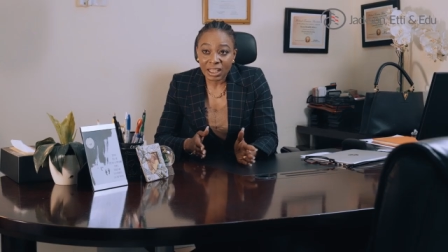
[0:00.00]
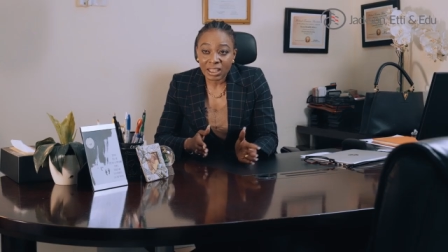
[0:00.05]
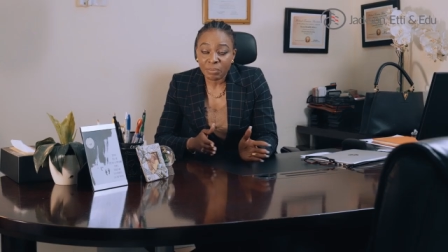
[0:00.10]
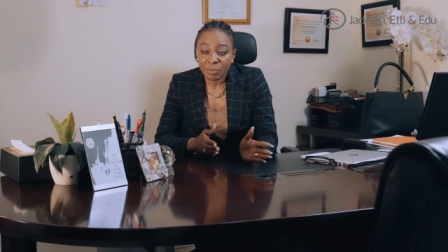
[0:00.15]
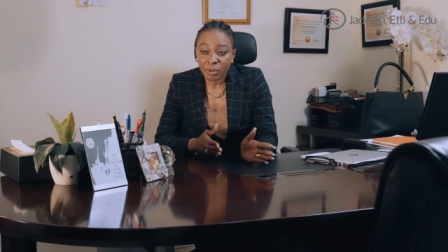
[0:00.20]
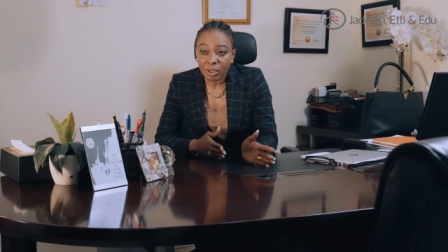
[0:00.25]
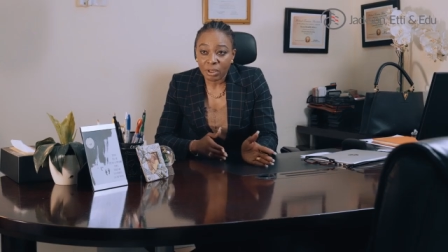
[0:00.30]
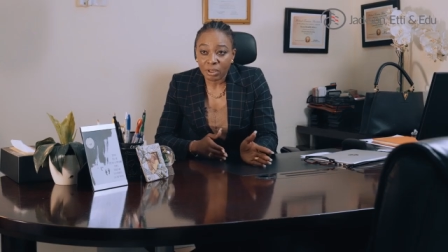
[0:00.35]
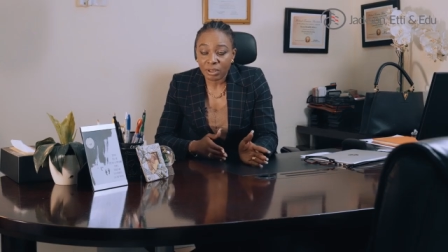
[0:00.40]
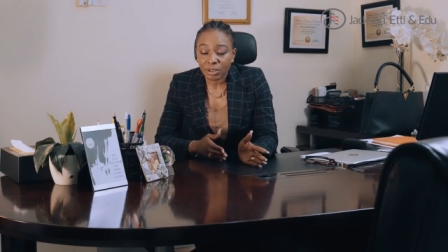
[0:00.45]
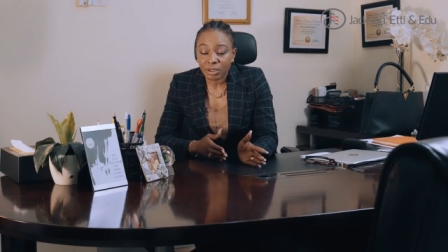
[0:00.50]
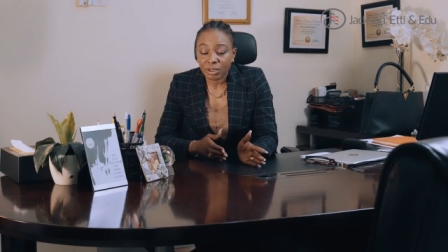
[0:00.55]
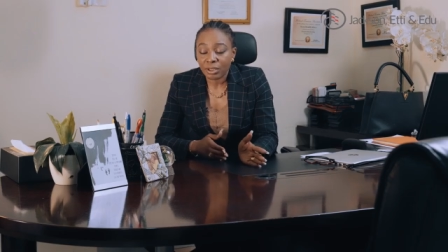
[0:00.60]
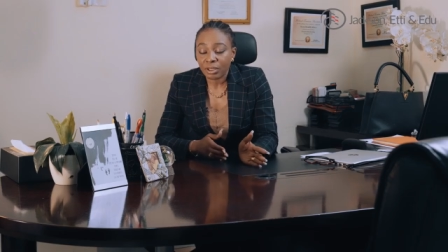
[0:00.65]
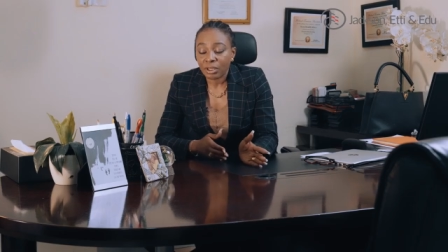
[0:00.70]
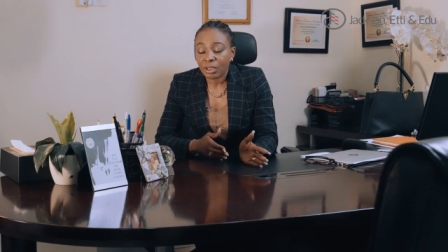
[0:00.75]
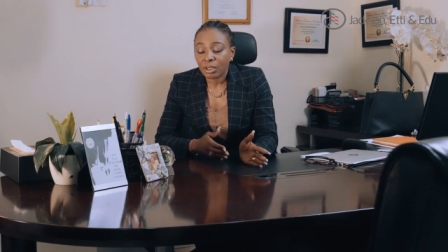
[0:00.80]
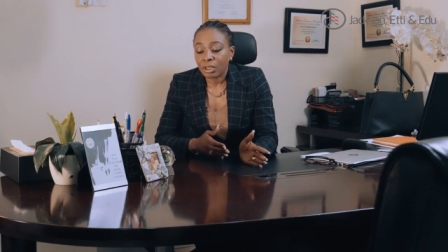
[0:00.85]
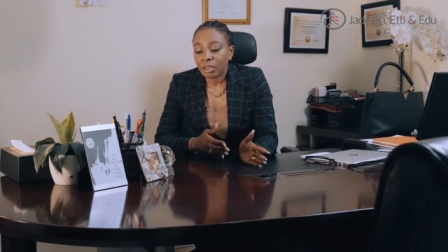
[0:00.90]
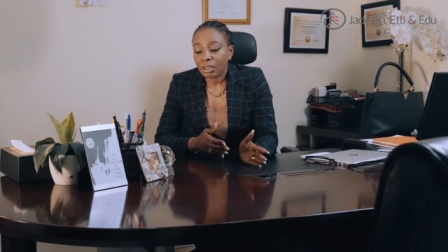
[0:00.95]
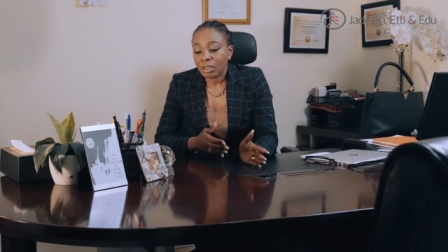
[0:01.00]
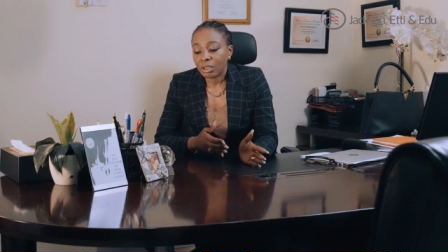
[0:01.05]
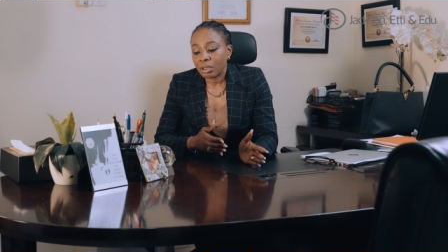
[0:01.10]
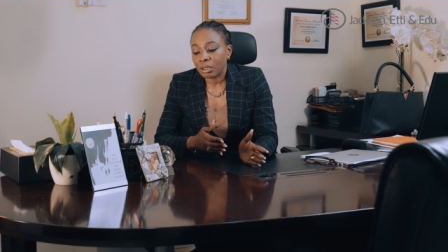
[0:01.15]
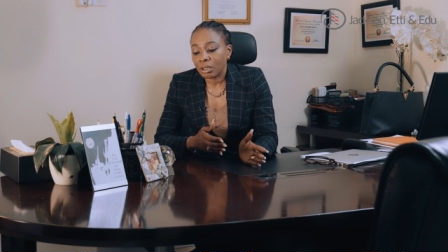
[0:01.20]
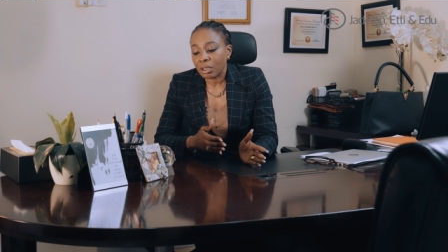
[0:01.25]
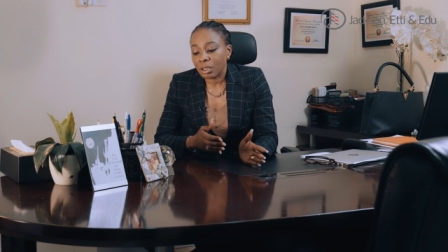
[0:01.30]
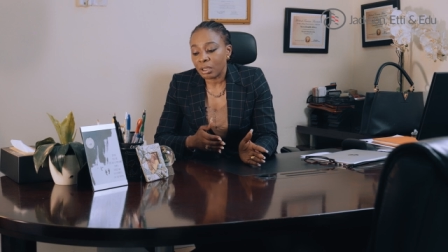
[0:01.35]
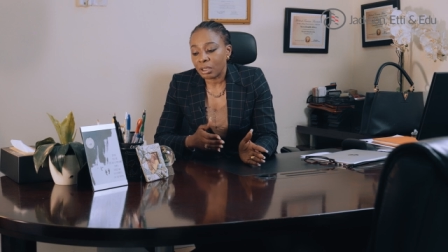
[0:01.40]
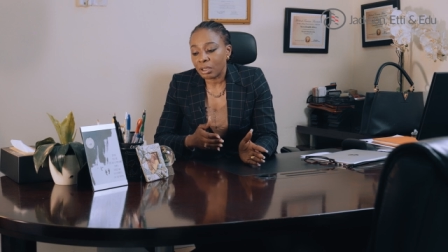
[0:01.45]
that's because
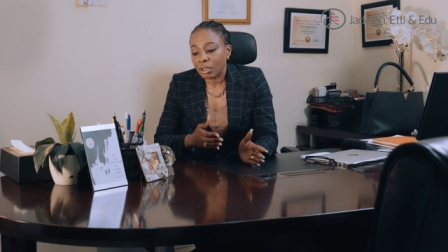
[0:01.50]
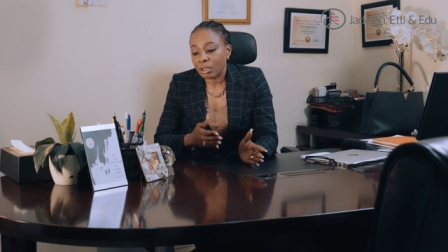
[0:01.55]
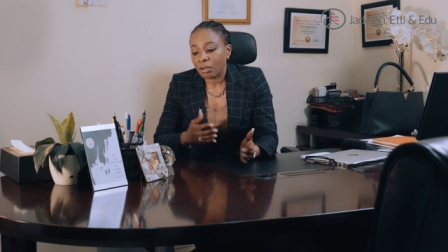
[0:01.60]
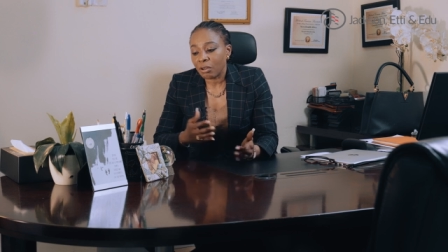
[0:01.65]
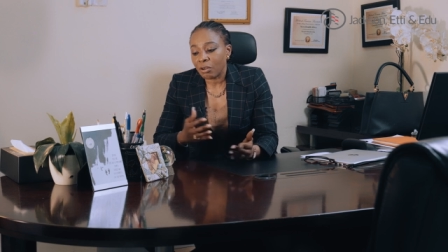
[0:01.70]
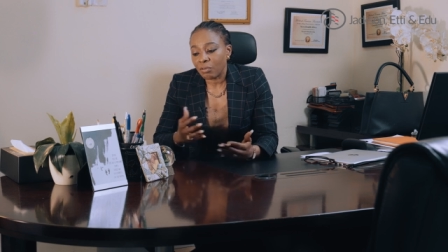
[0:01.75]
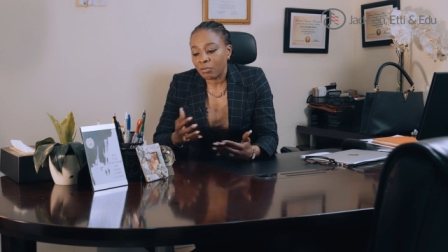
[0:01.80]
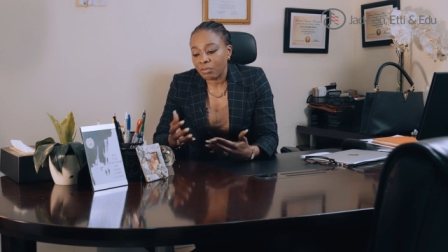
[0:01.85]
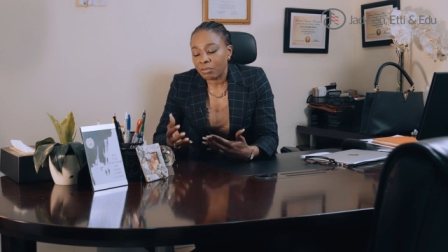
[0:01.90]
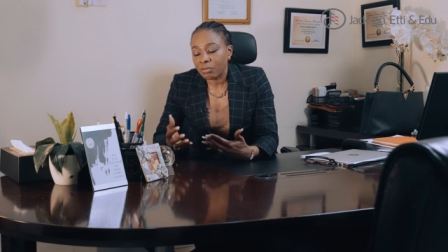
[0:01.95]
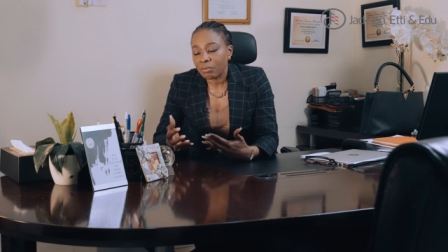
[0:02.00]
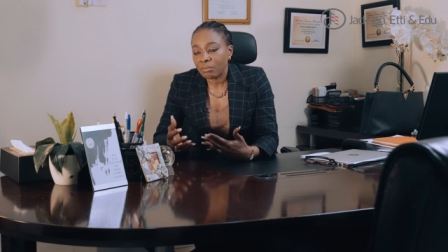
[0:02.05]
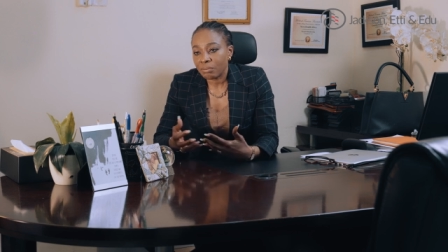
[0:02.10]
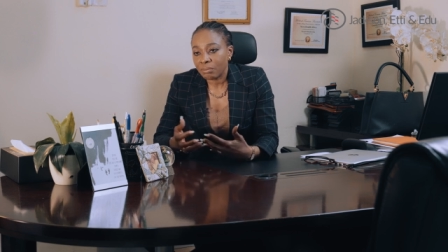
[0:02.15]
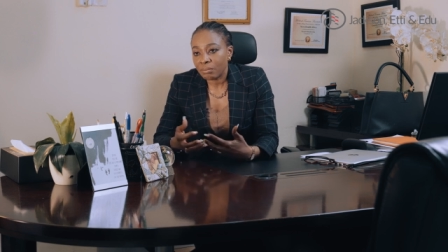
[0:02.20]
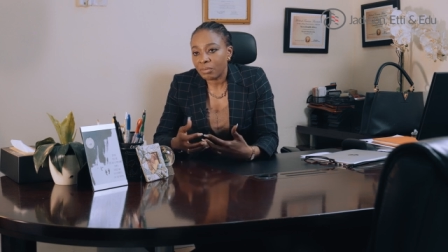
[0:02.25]
of